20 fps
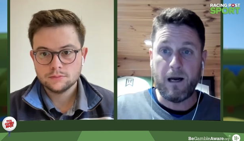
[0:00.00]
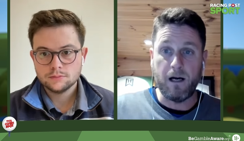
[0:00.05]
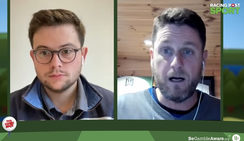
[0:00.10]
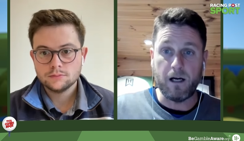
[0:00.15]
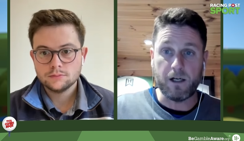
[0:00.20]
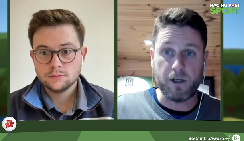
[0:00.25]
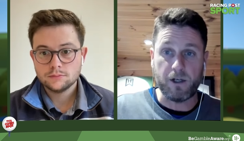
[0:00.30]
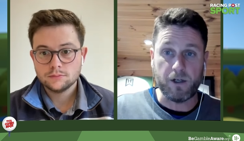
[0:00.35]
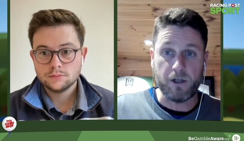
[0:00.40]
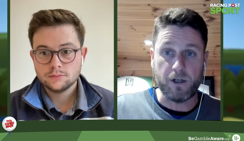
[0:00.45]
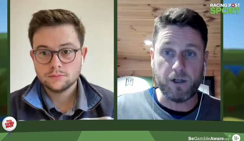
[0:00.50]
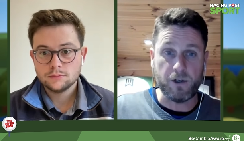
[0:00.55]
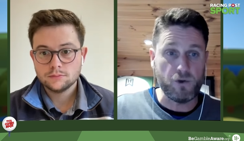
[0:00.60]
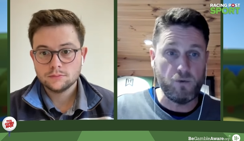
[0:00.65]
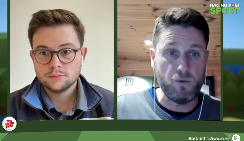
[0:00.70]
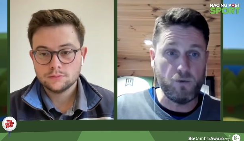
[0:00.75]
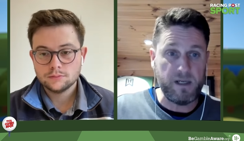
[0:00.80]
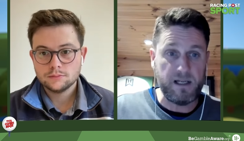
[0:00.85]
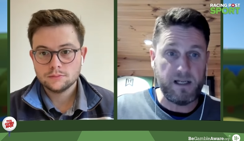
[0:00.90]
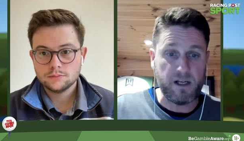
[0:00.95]
Speaker 1: Uh,
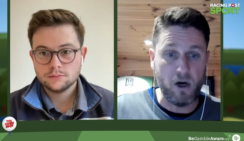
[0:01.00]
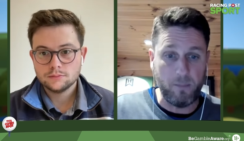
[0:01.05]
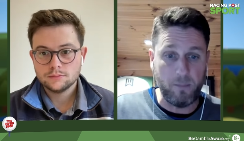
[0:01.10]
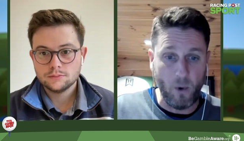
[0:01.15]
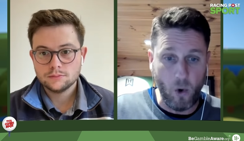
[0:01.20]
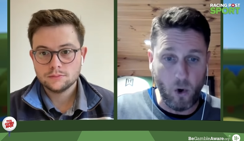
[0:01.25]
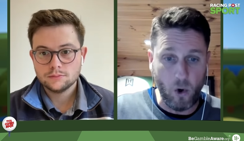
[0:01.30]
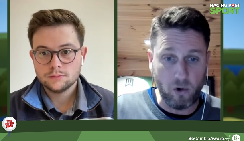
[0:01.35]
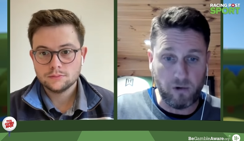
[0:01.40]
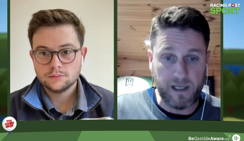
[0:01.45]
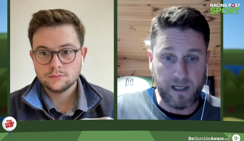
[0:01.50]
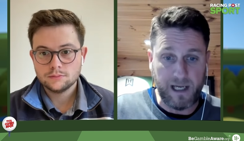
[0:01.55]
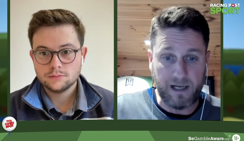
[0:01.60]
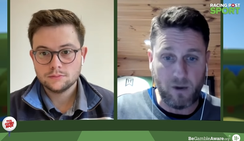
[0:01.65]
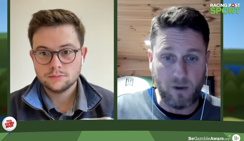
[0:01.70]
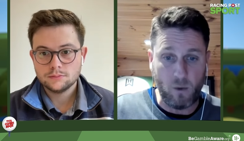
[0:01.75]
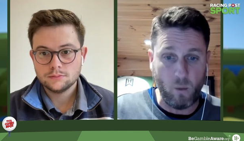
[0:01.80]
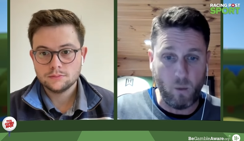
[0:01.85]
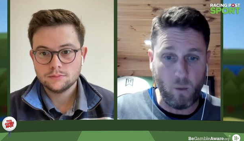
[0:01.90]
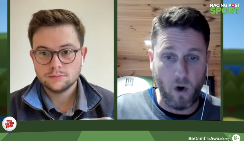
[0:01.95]
Kazumi
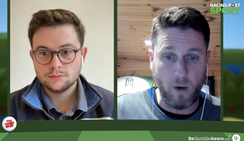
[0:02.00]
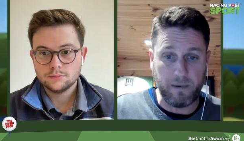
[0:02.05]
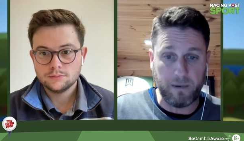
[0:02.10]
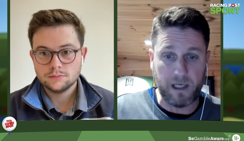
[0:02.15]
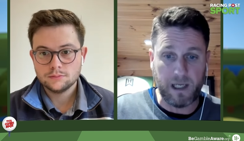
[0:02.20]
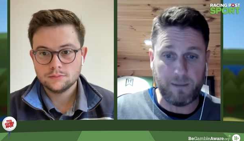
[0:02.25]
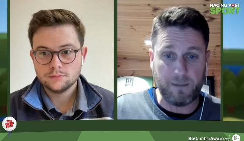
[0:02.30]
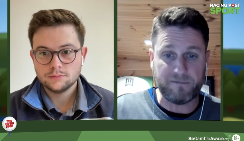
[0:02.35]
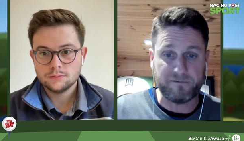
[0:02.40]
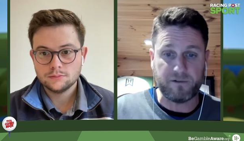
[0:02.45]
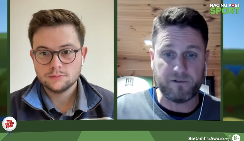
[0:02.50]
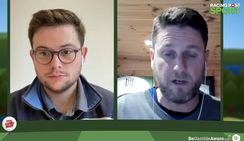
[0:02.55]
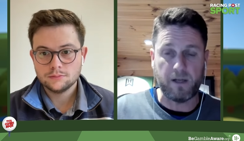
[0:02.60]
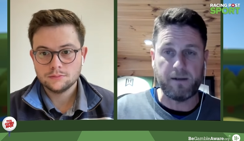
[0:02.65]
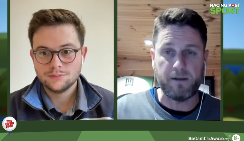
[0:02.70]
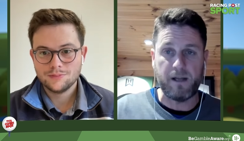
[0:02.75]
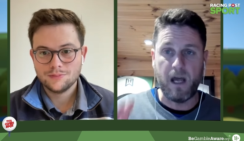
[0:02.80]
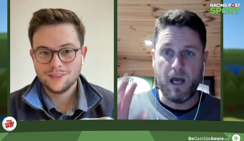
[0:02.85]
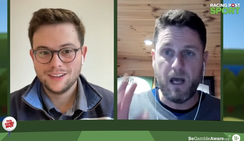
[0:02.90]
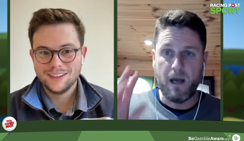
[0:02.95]
Kobori had a wobble up
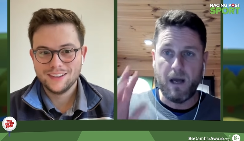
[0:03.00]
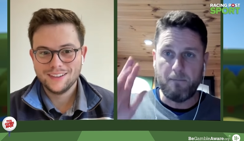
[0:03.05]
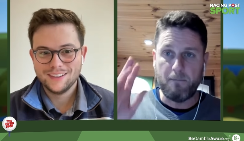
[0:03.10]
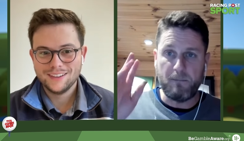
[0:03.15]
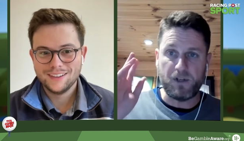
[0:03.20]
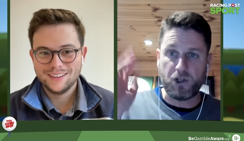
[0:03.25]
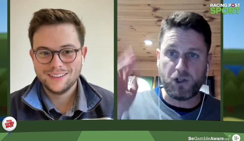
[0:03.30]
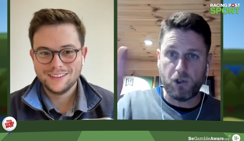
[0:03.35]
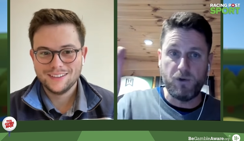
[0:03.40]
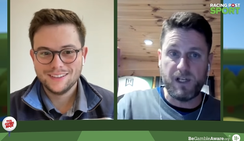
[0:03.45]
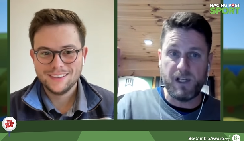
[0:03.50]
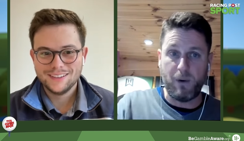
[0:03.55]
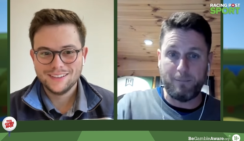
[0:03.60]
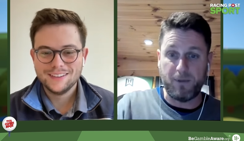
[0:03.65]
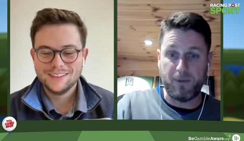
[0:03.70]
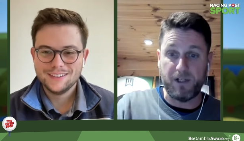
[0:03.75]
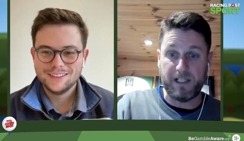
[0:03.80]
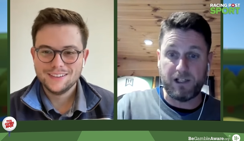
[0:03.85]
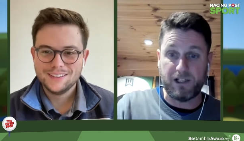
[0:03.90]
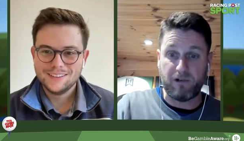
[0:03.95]
front. Micheluzzi went
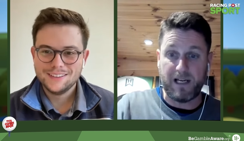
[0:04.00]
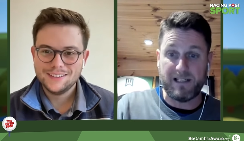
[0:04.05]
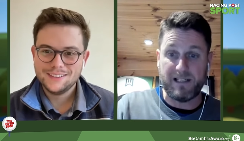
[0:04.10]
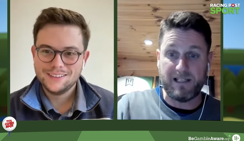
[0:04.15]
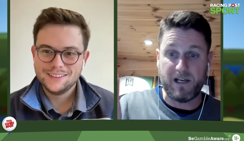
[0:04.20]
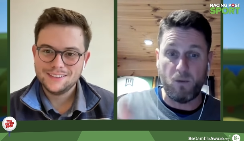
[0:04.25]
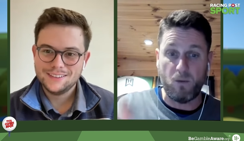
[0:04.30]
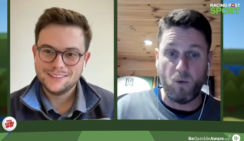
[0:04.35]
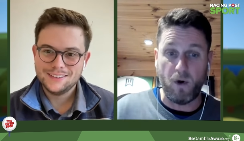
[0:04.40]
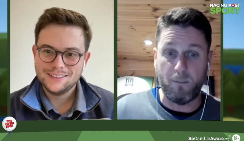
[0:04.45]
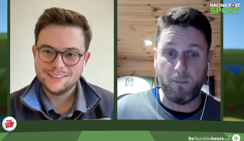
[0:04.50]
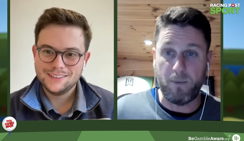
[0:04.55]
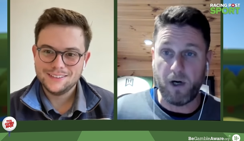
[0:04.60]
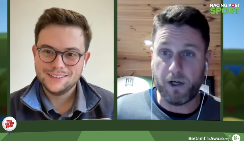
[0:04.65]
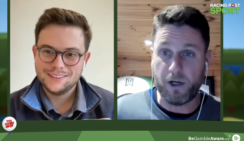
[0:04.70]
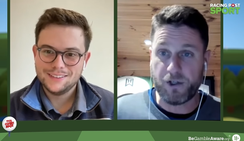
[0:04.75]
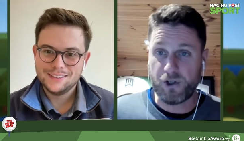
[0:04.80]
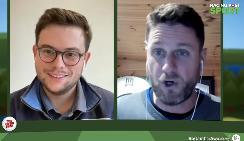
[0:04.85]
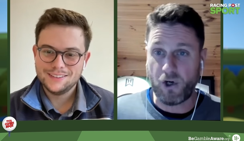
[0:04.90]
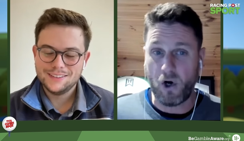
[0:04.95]
birdie crazy and won
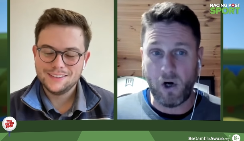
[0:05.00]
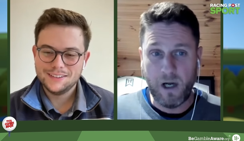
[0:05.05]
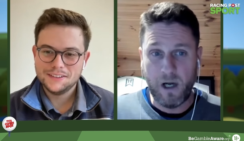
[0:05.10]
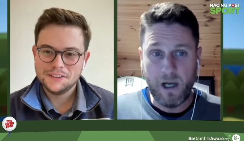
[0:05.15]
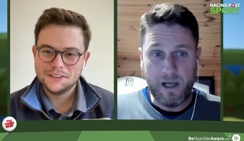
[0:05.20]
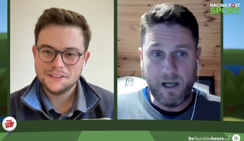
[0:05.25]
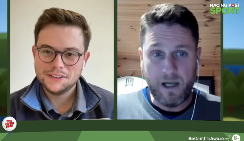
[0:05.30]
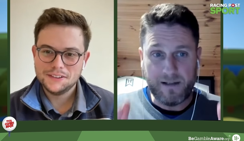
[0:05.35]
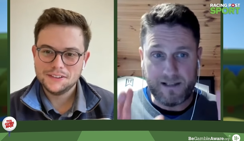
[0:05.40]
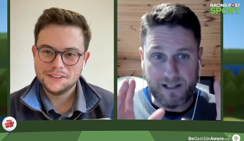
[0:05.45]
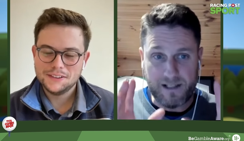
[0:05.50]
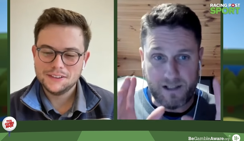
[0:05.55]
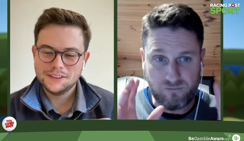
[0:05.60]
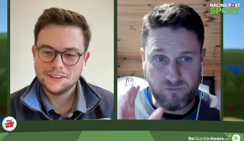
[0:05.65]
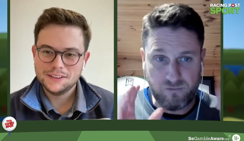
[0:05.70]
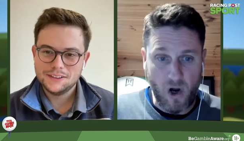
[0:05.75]
by a shot. This is a